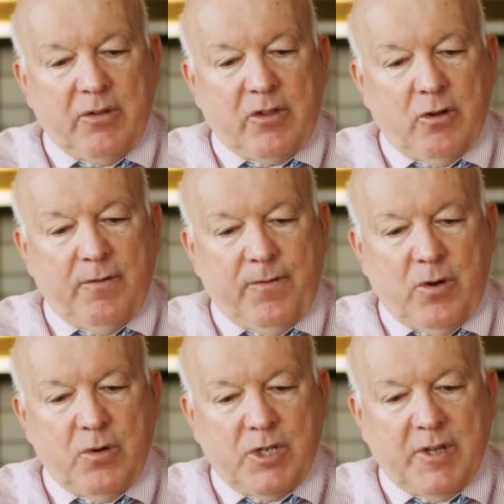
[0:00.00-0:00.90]
is so
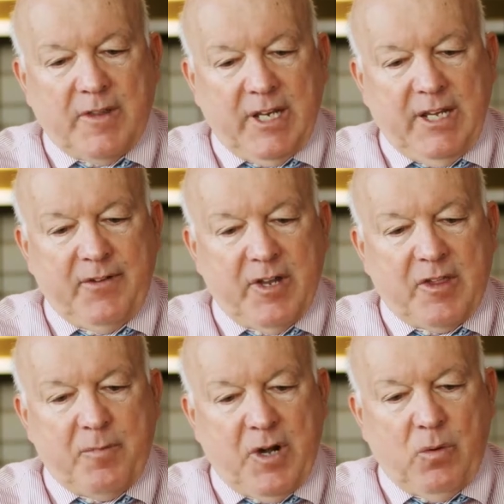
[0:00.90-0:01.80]
ferocious that even a
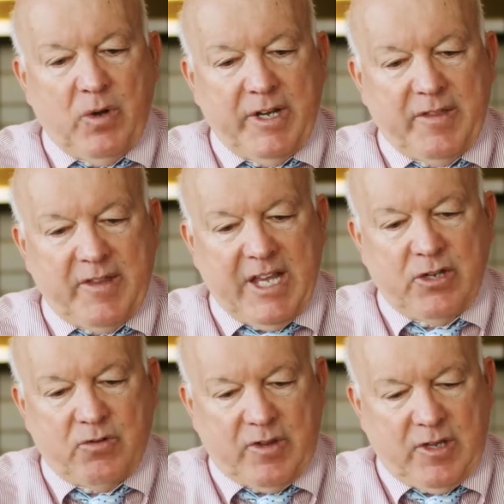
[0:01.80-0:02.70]
small one is
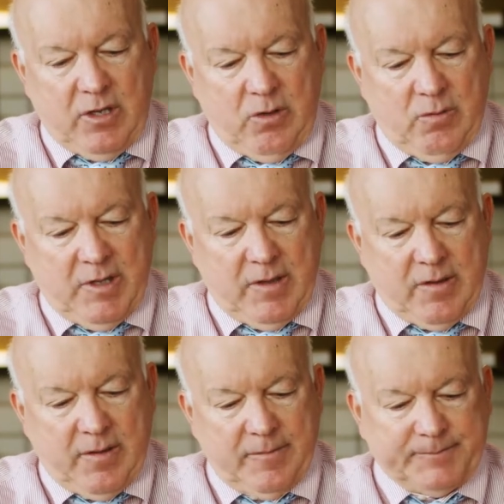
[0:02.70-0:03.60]
dangerous to humans.